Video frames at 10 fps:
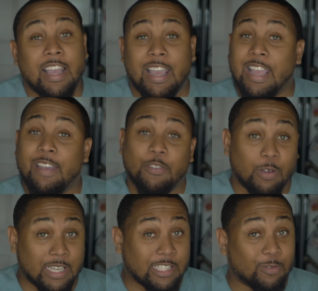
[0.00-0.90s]
And if you
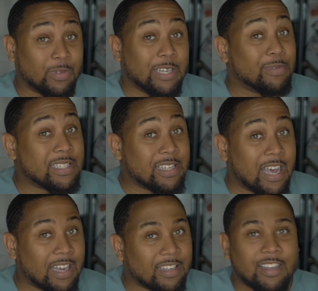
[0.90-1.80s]
don't catch them when they
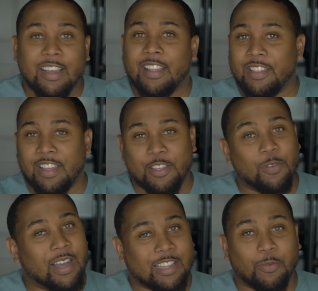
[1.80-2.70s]
restock, then you're
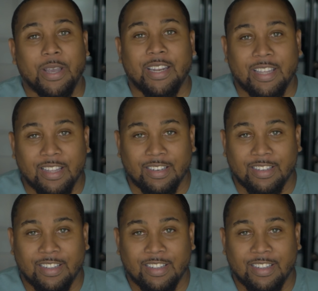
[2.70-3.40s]
gonna have to wait again.